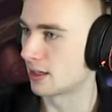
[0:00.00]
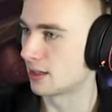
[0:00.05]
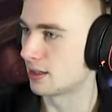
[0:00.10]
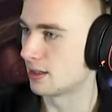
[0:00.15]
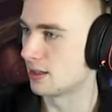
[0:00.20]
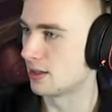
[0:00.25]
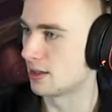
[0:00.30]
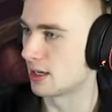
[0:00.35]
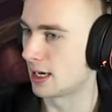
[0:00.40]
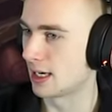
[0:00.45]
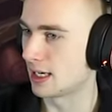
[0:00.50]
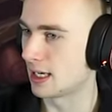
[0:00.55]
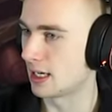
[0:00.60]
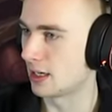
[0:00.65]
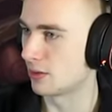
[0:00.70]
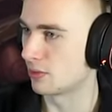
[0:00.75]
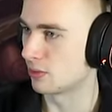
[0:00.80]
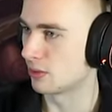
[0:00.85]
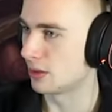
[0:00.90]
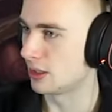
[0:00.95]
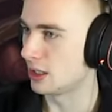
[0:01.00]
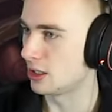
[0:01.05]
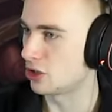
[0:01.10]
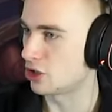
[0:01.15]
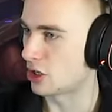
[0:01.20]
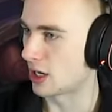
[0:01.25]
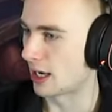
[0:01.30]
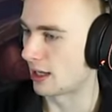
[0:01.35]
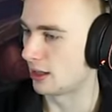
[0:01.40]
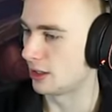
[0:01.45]
because I can't really
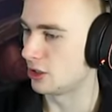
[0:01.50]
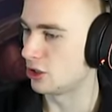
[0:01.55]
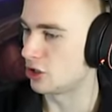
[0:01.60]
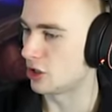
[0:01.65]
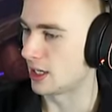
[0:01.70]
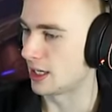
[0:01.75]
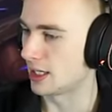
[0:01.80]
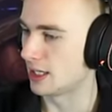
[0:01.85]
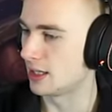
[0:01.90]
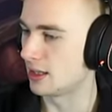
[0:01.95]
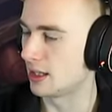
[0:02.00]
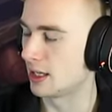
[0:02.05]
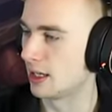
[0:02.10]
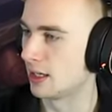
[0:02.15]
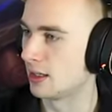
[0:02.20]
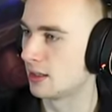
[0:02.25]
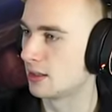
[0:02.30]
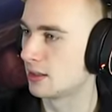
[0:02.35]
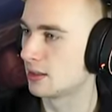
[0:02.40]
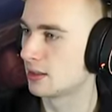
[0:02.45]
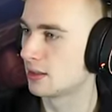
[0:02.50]
challenge anything.